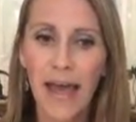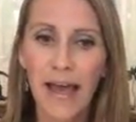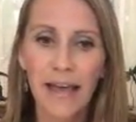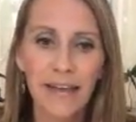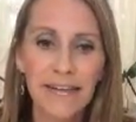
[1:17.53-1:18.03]

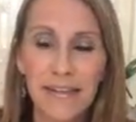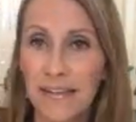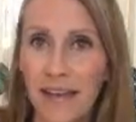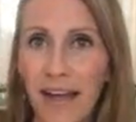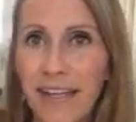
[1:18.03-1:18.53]
And
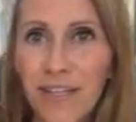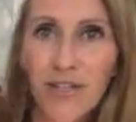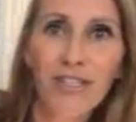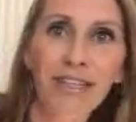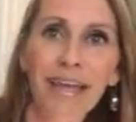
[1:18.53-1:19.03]
9
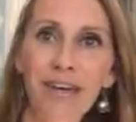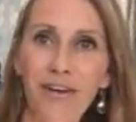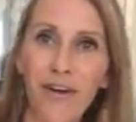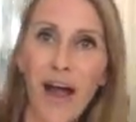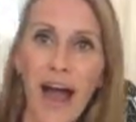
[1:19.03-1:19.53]
years
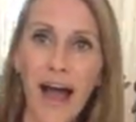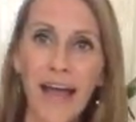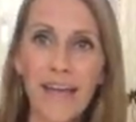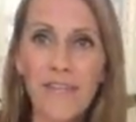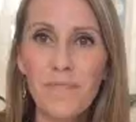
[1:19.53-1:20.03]
later,
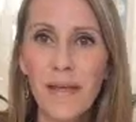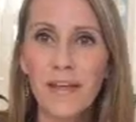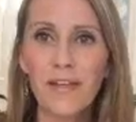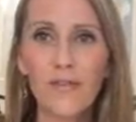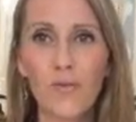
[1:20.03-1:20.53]
I have
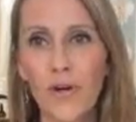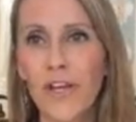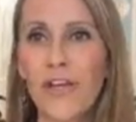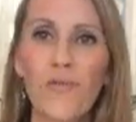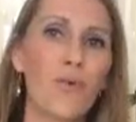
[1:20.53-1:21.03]
been
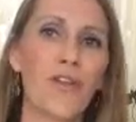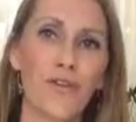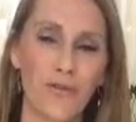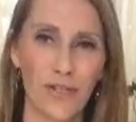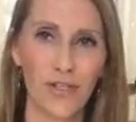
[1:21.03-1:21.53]
working
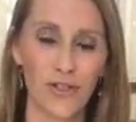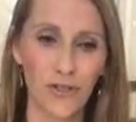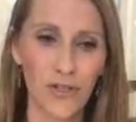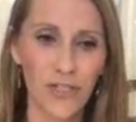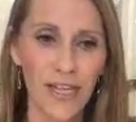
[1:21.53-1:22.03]
with
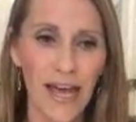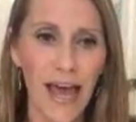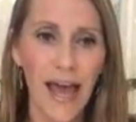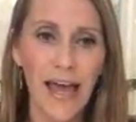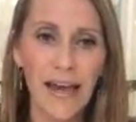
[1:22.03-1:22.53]
crystals,
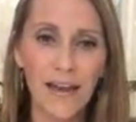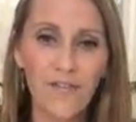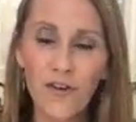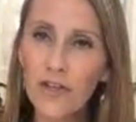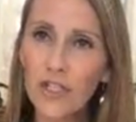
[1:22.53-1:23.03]
and I
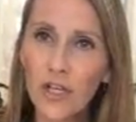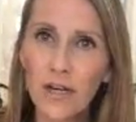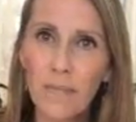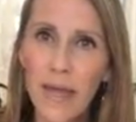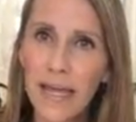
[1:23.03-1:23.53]
first
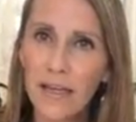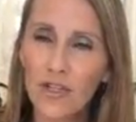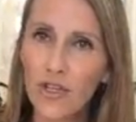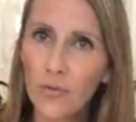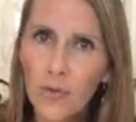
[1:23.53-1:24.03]
started
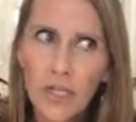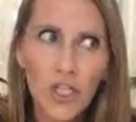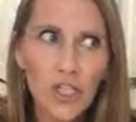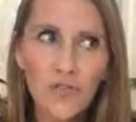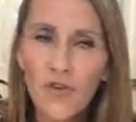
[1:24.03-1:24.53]
making jewelry
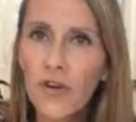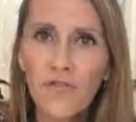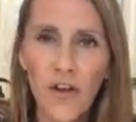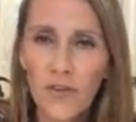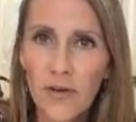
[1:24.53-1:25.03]
just for a
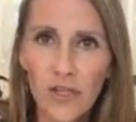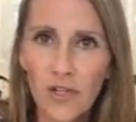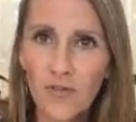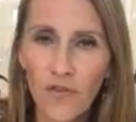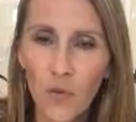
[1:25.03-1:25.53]

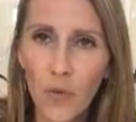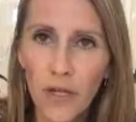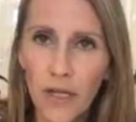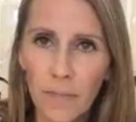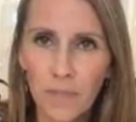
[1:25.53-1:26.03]
fundraiser for
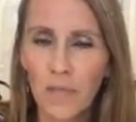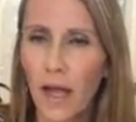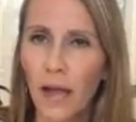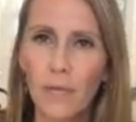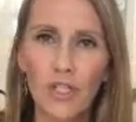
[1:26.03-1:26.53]
William.
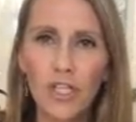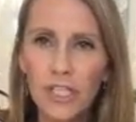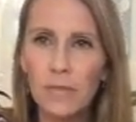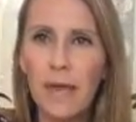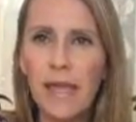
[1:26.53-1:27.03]
I would
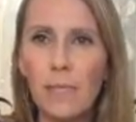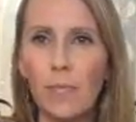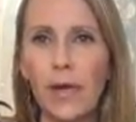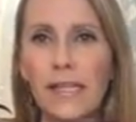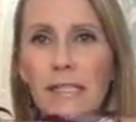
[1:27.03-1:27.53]
just
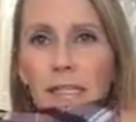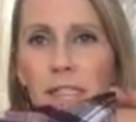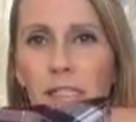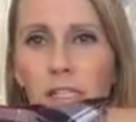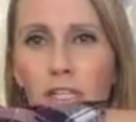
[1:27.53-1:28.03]
make
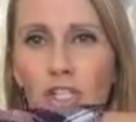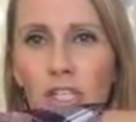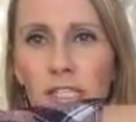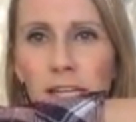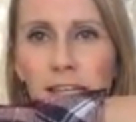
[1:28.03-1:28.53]
bracelets,
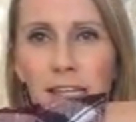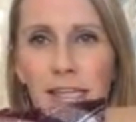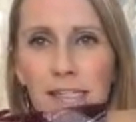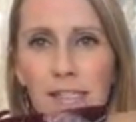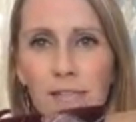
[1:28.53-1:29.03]
just like
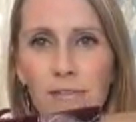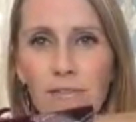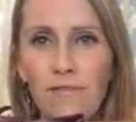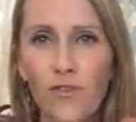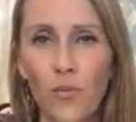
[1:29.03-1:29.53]
these,
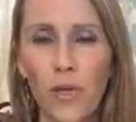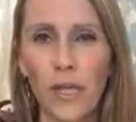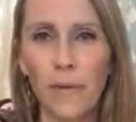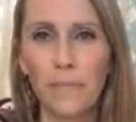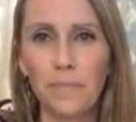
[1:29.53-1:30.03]
for
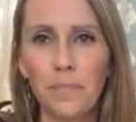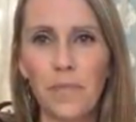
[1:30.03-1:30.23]
William.